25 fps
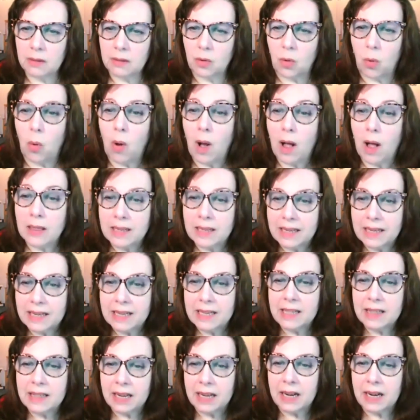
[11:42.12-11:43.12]

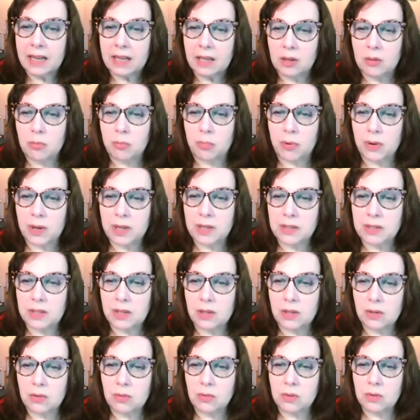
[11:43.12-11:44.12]
quality that I can bring
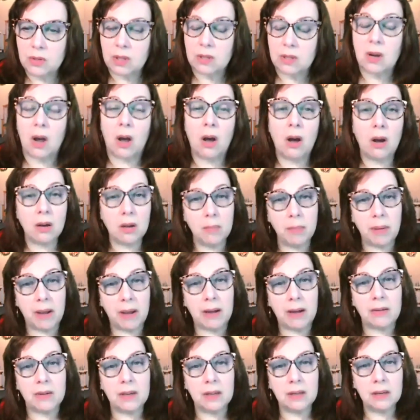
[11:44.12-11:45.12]
to you to talk
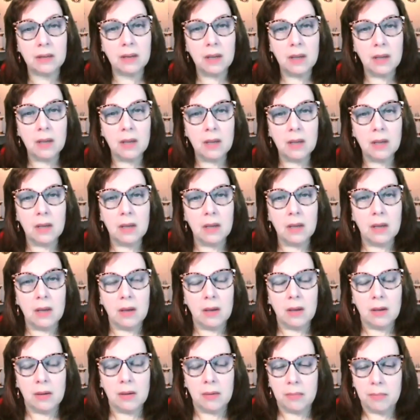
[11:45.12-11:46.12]
about it.
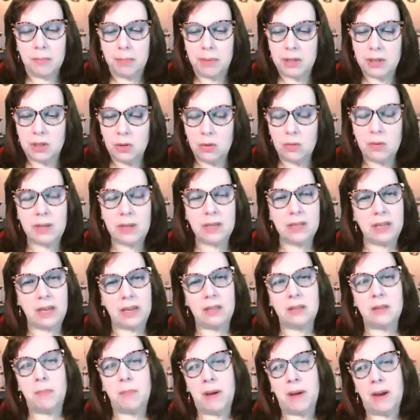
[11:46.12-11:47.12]
But you can
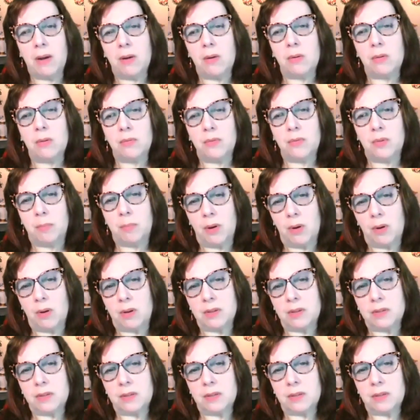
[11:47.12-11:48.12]
take the power of the
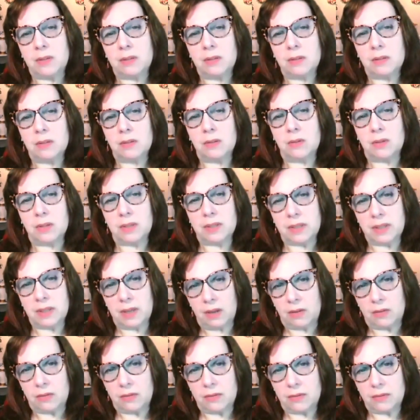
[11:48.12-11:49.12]
pause
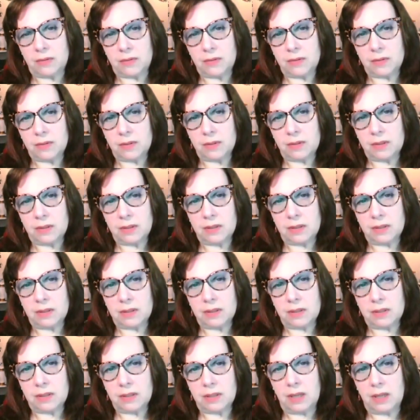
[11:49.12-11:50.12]
yourself
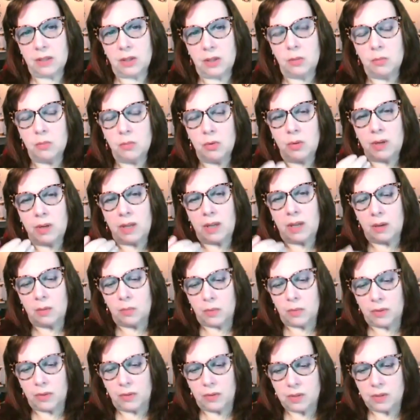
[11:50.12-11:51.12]
and communicate
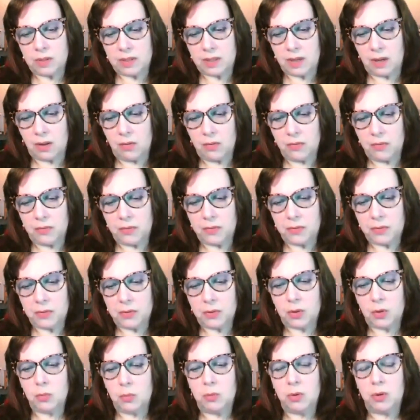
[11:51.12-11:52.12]
with yourself,
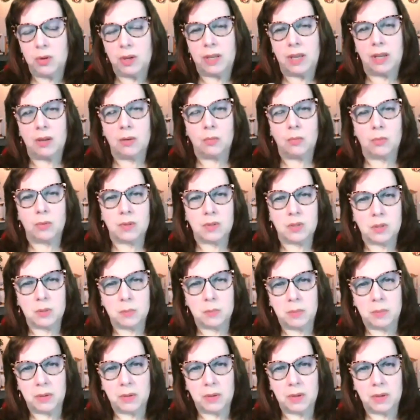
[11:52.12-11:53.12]
communicate with
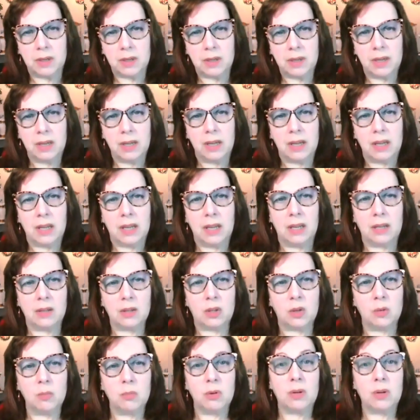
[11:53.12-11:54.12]
spirit, and
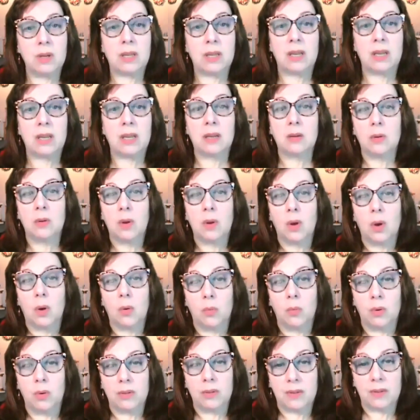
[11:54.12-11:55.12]
communicate
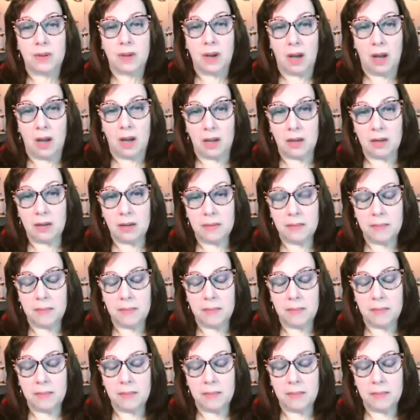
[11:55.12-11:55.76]
with God.